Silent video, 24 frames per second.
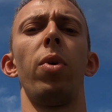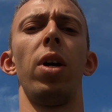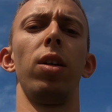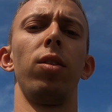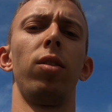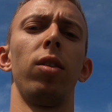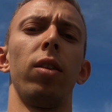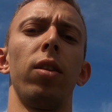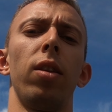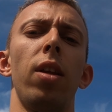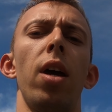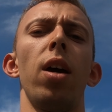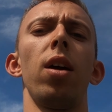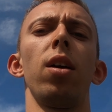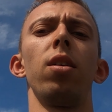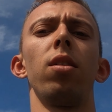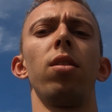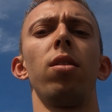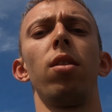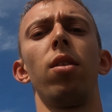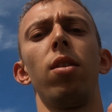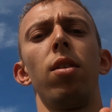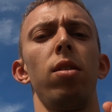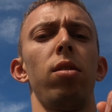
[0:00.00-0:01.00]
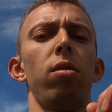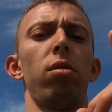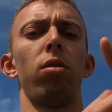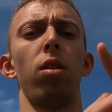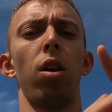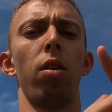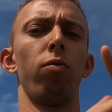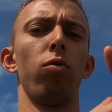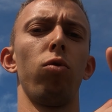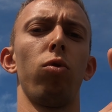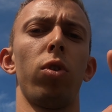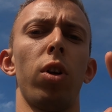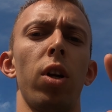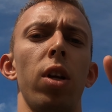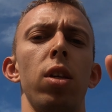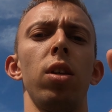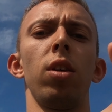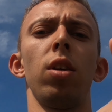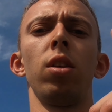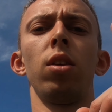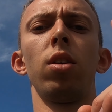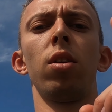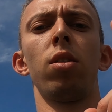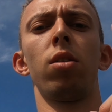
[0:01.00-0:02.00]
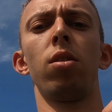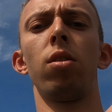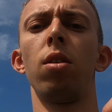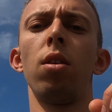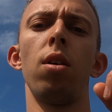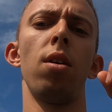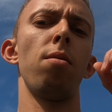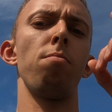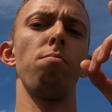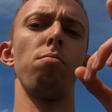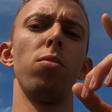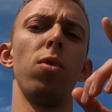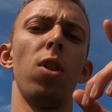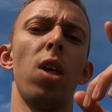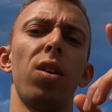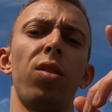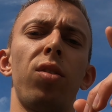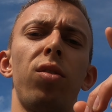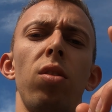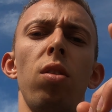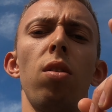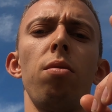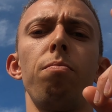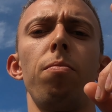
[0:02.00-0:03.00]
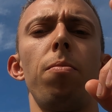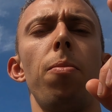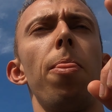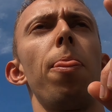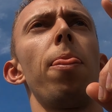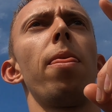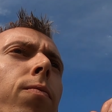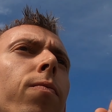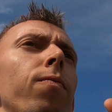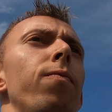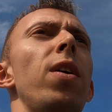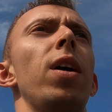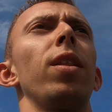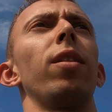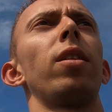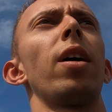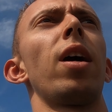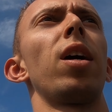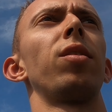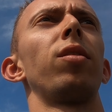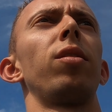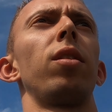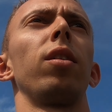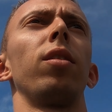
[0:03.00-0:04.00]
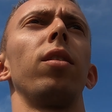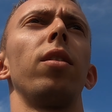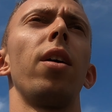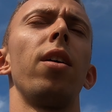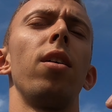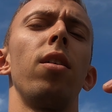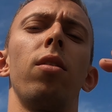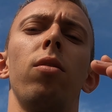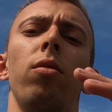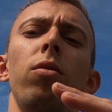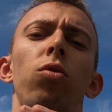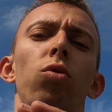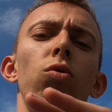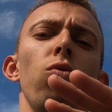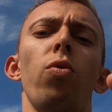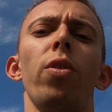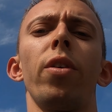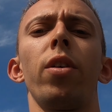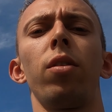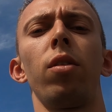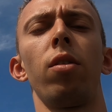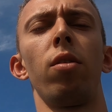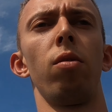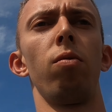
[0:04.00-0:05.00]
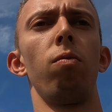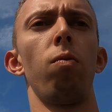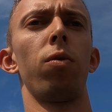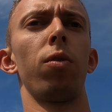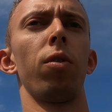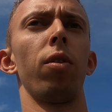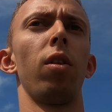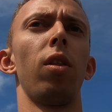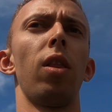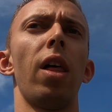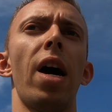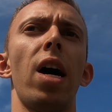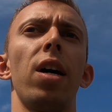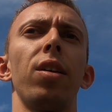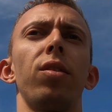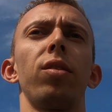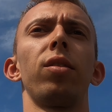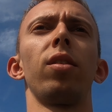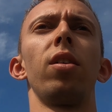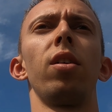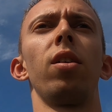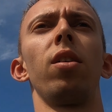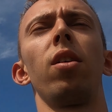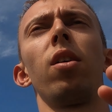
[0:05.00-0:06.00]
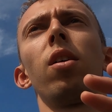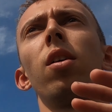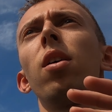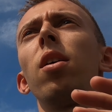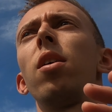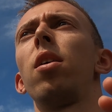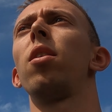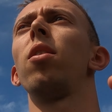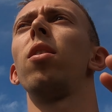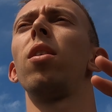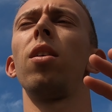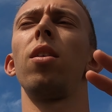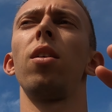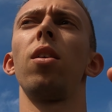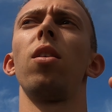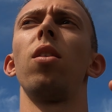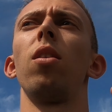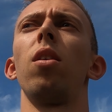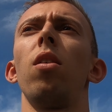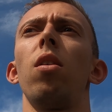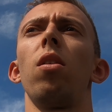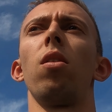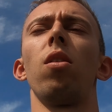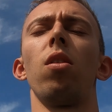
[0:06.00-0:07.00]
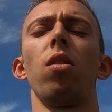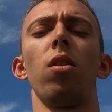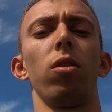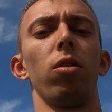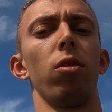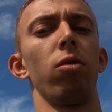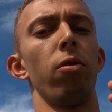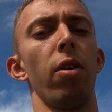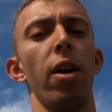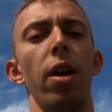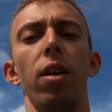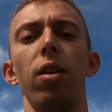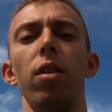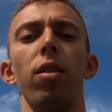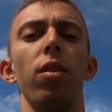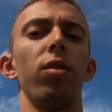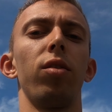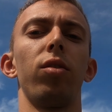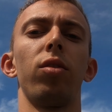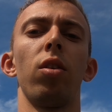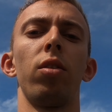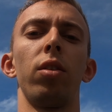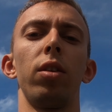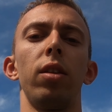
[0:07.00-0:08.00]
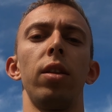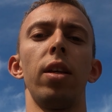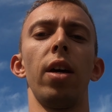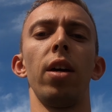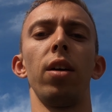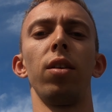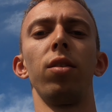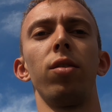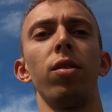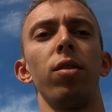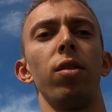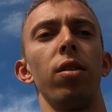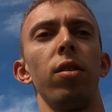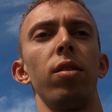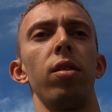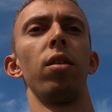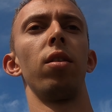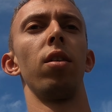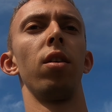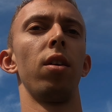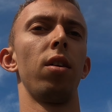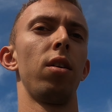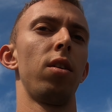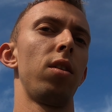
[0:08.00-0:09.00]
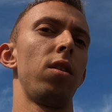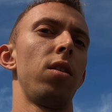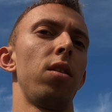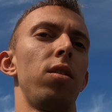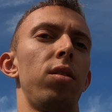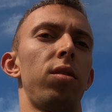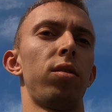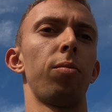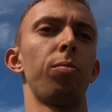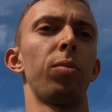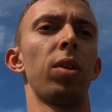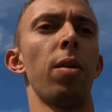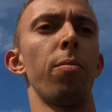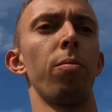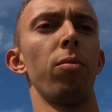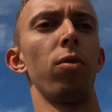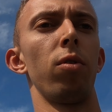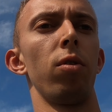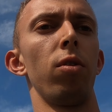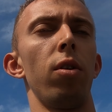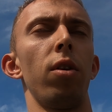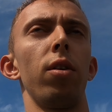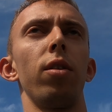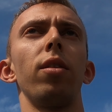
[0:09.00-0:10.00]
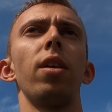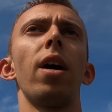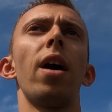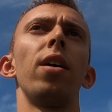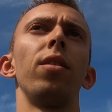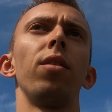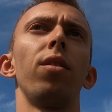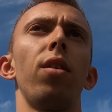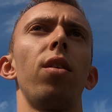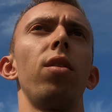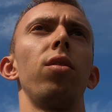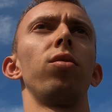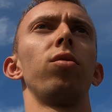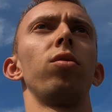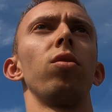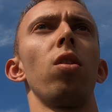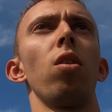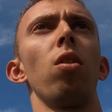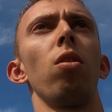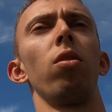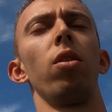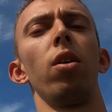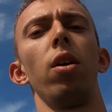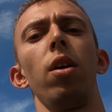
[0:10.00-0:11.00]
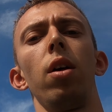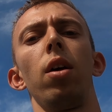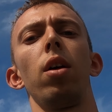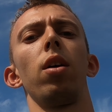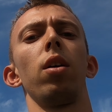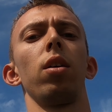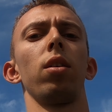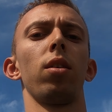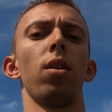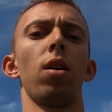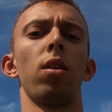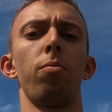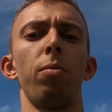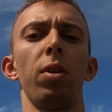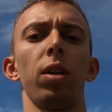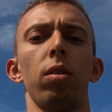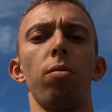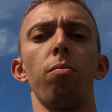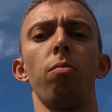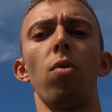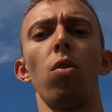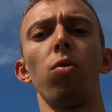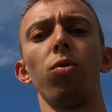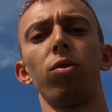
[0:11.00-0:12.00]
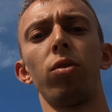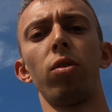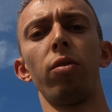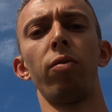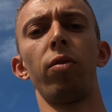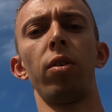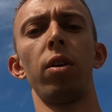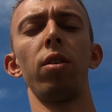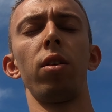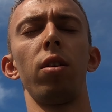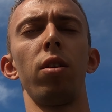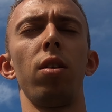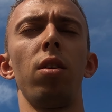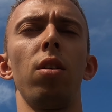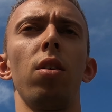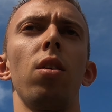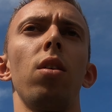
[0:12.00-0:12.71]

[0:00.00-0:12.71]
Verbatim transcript: amazing day. Slava Ukraini, bless up, fantastic day. Enjoying one of the last uh, great sunny days, September 10th, so gotta make the most of it.